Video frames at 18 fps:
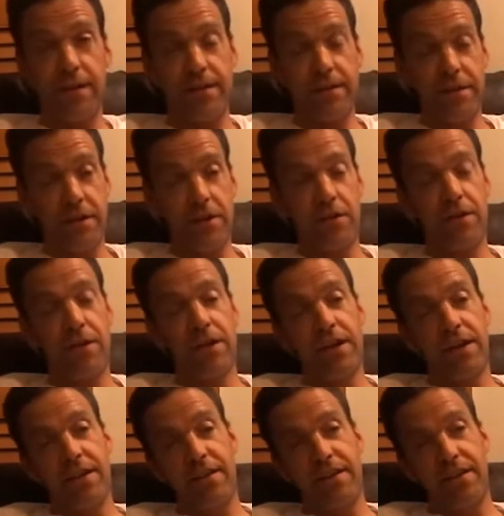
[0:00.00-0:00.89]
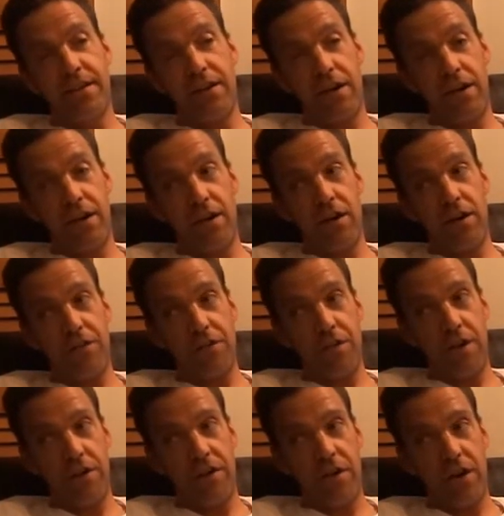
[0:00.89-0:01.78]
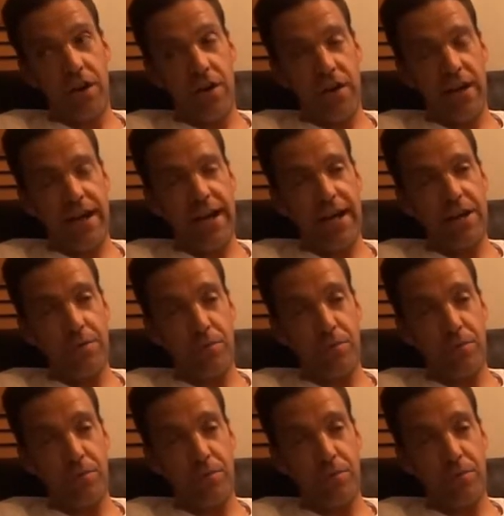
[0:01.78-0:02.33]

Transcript: you know, on online,